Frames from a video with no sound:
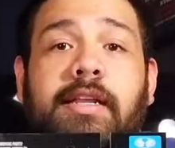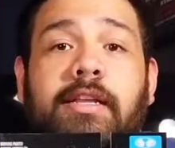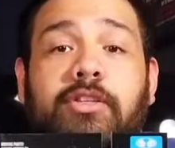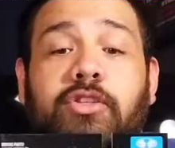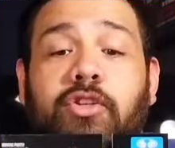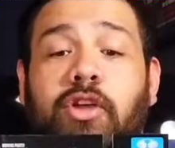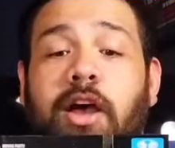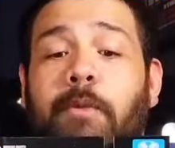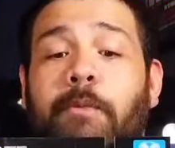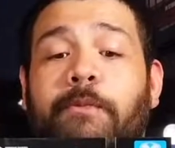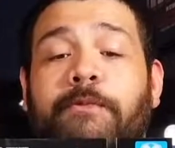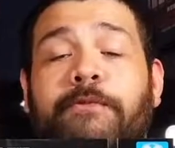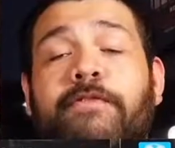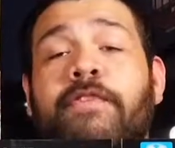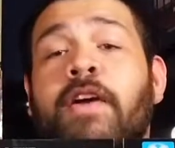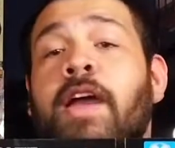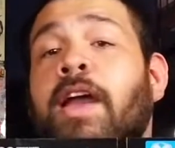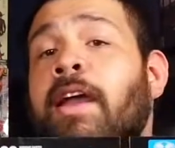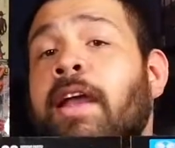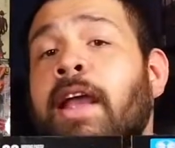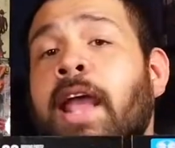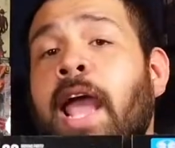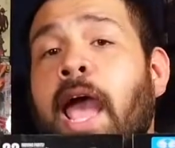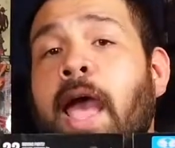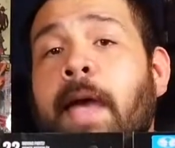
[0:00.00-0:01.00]
So I'm
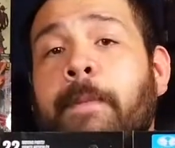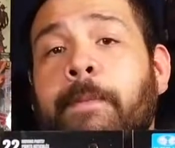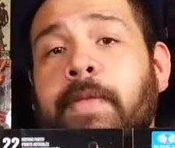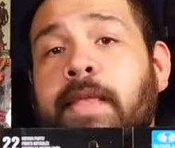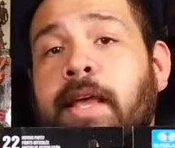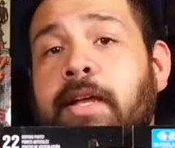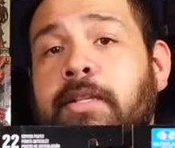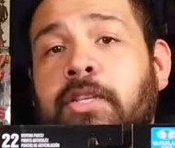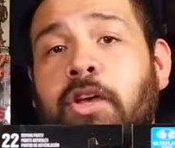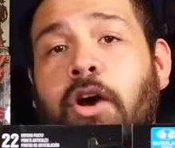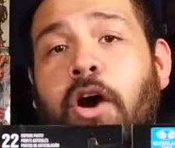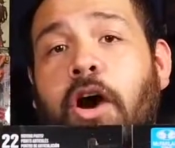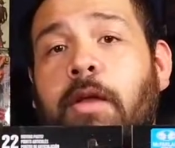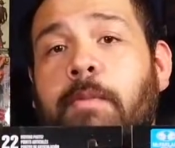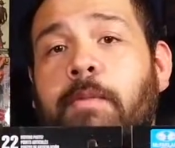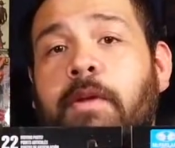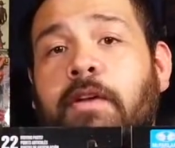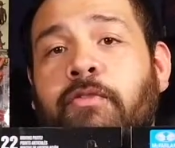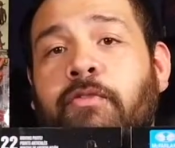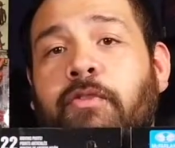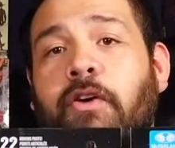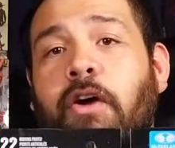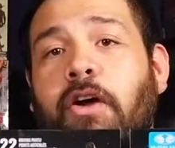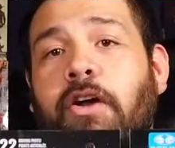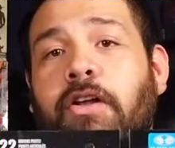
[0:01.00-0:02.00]
very happy that Todd
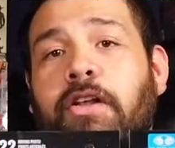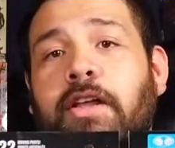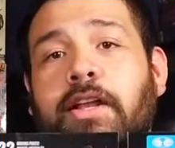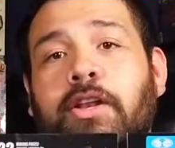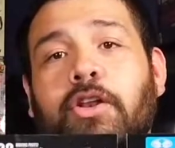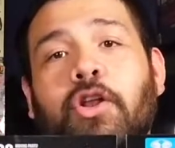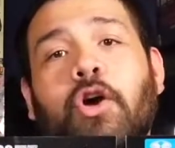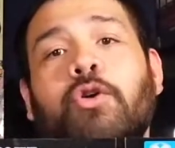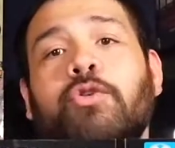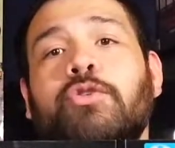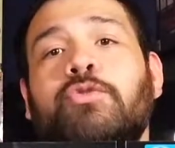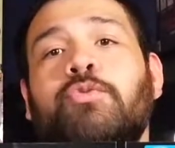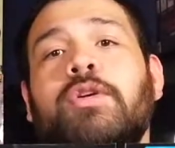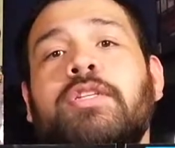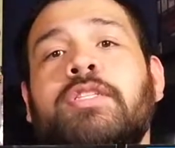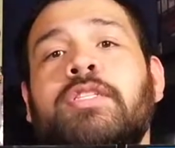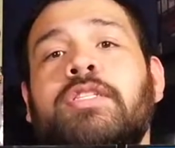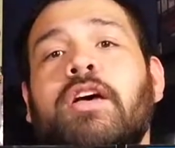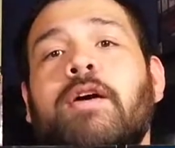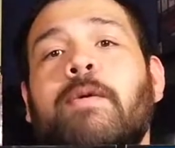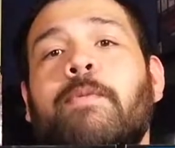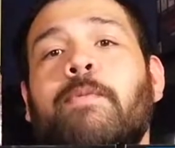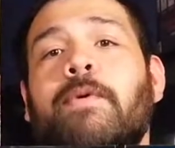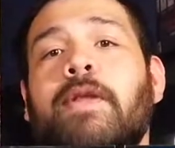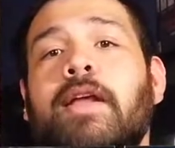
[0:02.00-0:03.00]
McFarlane knows what's
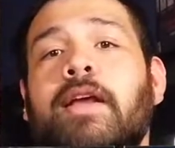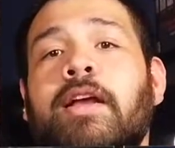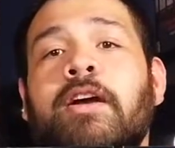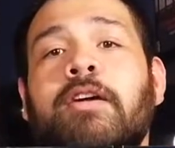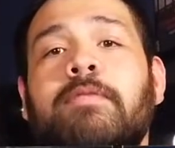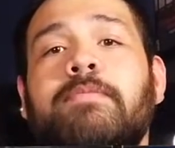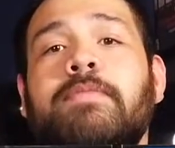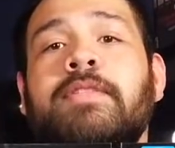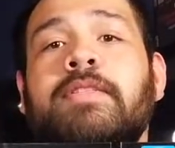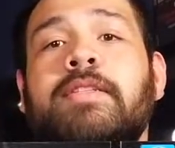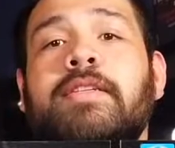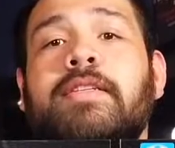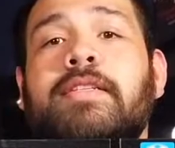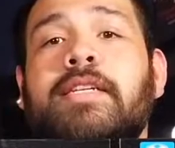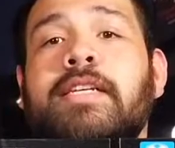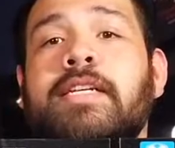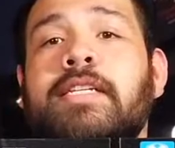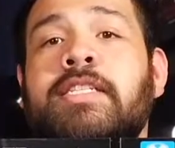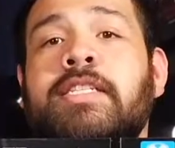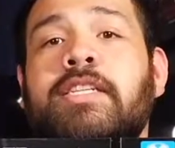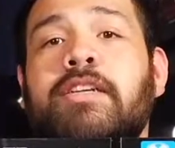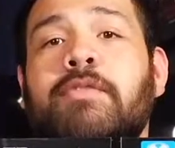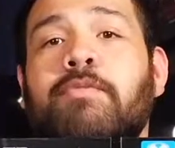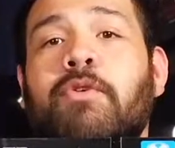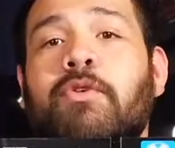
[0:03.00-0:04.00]
up when it comes to
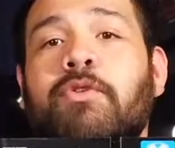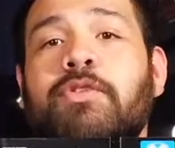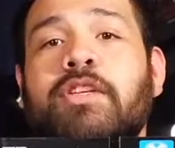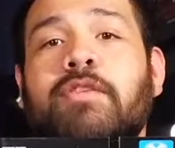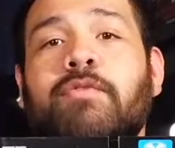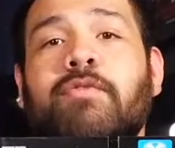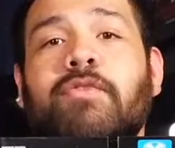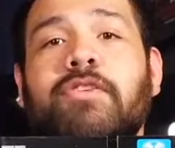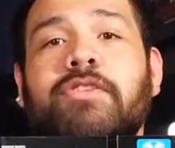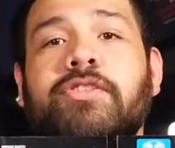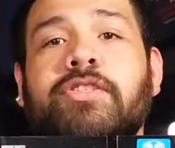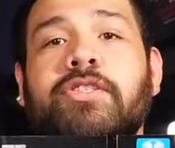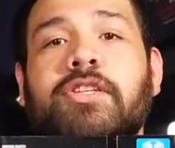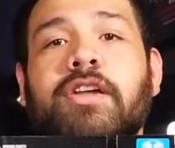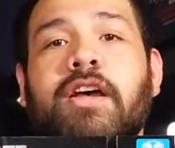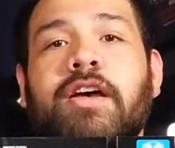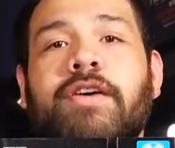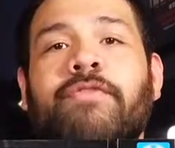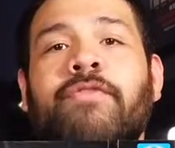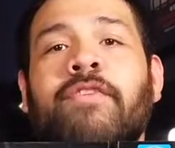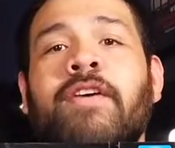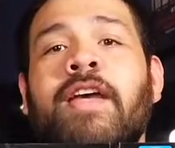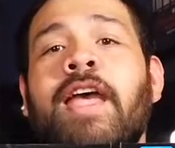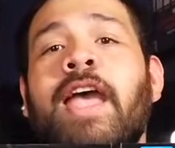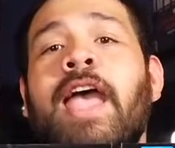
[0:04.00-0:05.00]
DC Multiverse stuff,
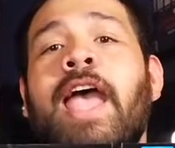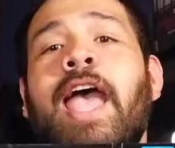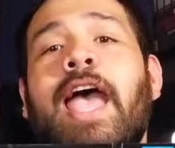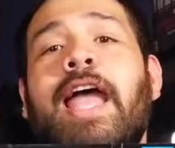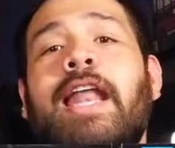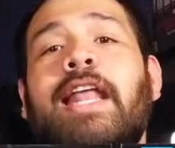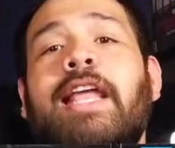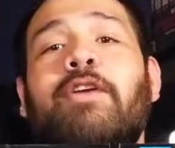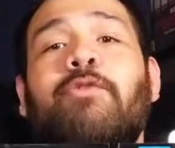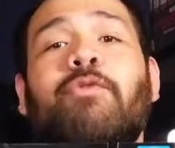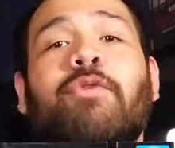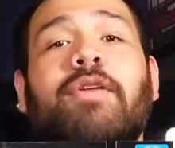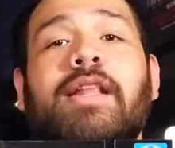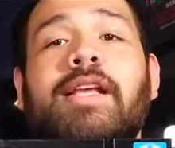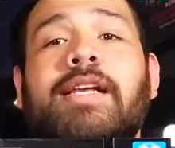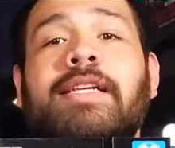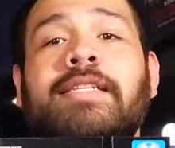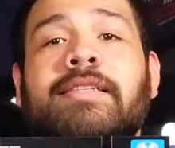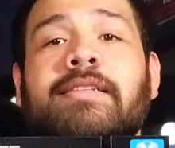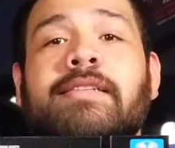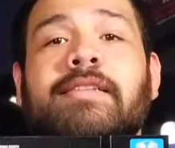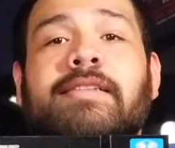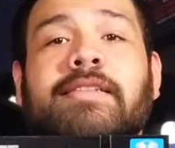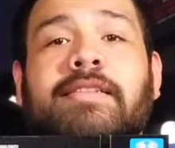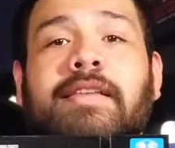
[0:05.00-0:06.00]
and he
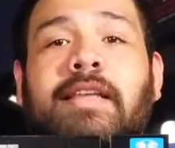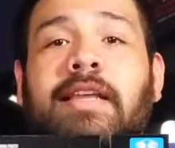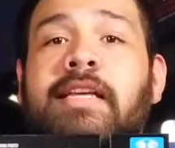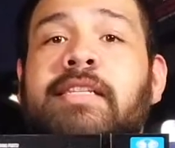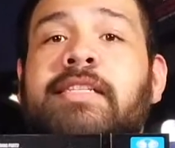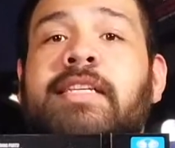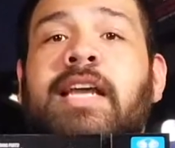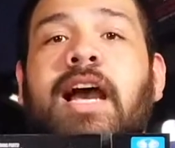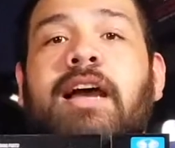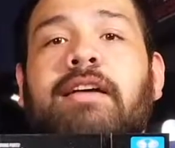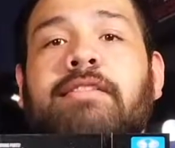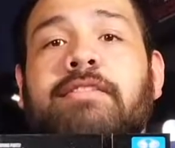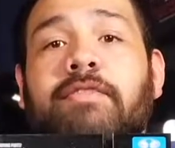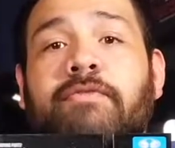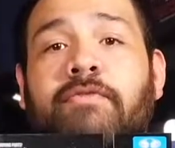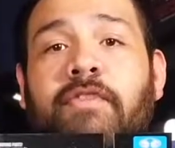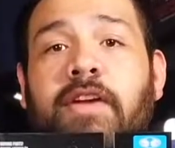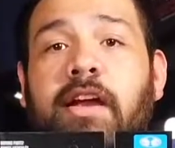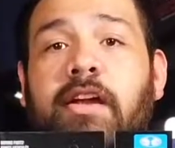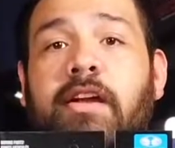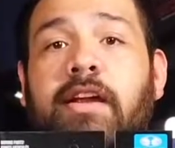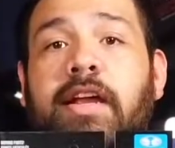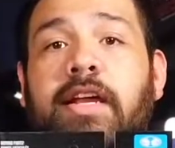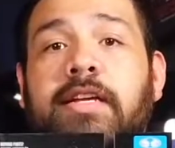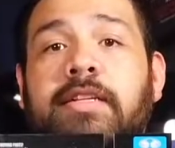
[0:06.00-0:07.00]
releases these kinds of
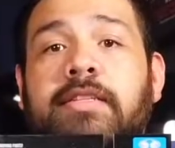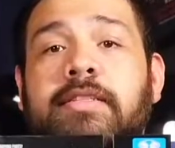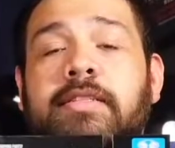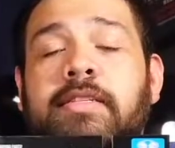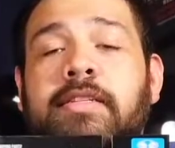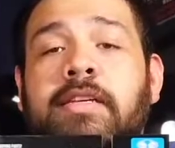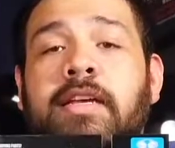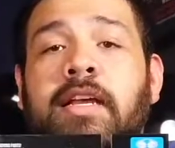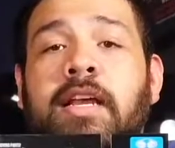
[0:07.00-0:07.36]
variants.